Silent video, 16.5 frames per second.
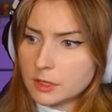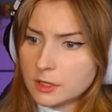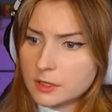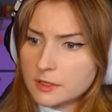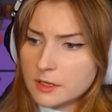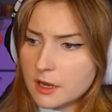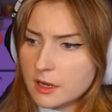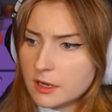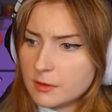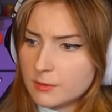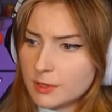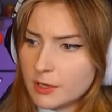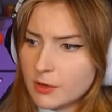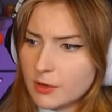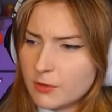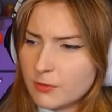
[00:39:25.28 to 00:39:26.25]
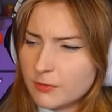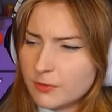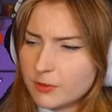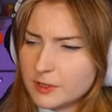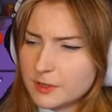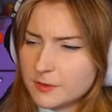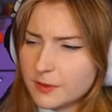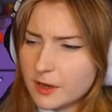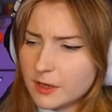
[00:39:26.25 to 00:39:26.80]
He's not gonna be home
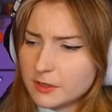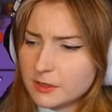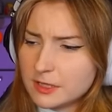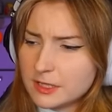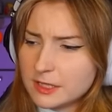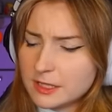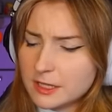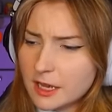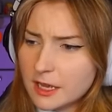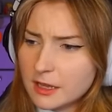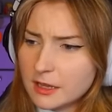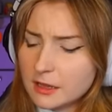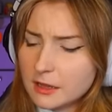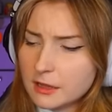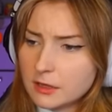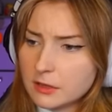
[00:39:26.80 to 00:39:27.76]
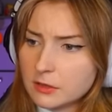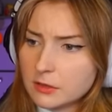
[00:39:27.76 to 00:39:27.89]
for his father's death?